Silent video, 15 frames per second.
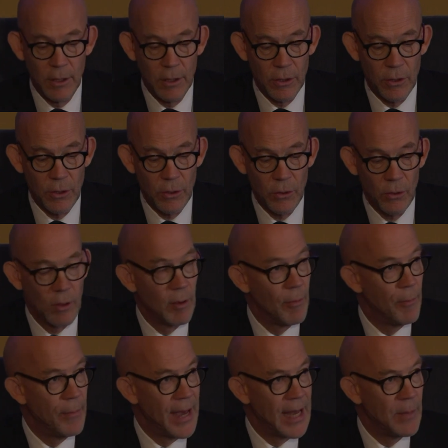to
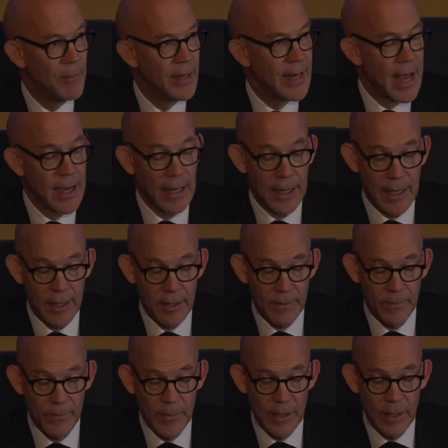Ben Bernanke,
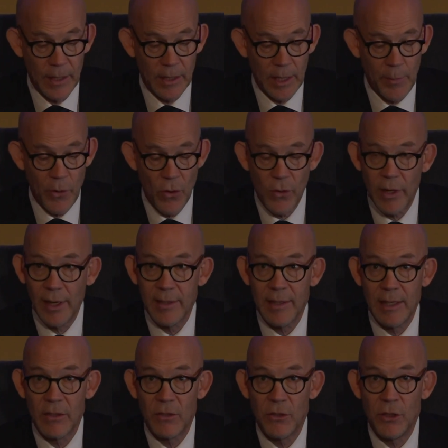the Brookings
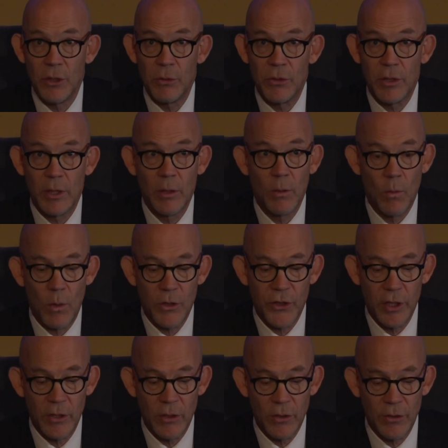Institution,
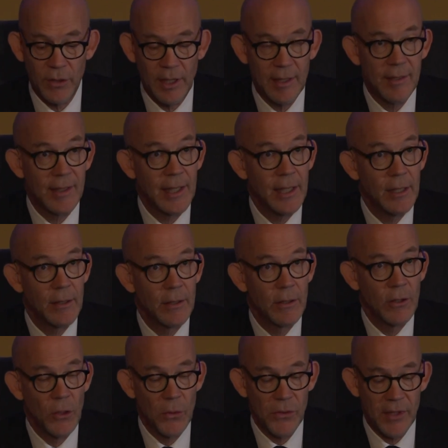Washington, D.C.,
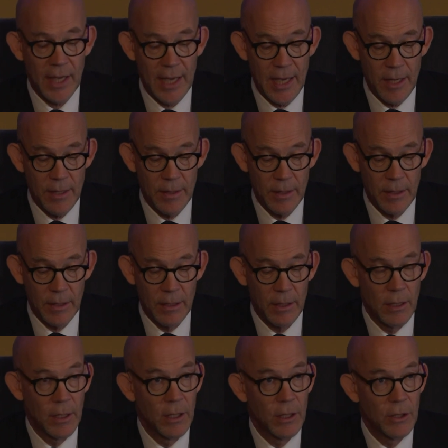USA,
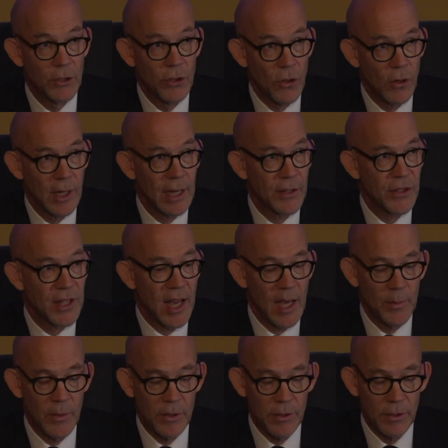Douglas
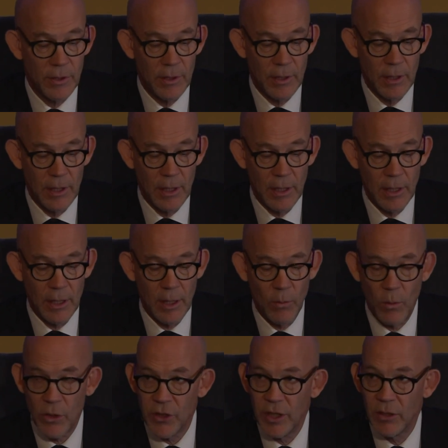Diamond,
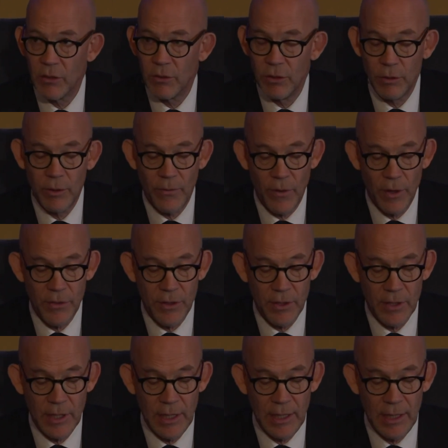Washington
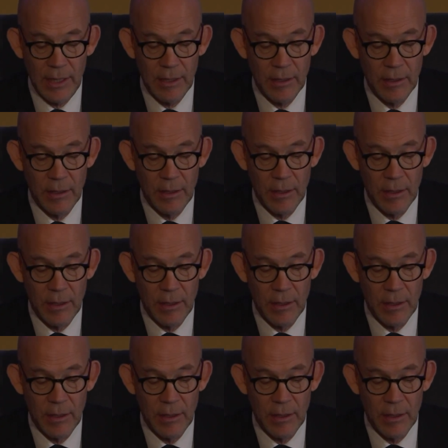University in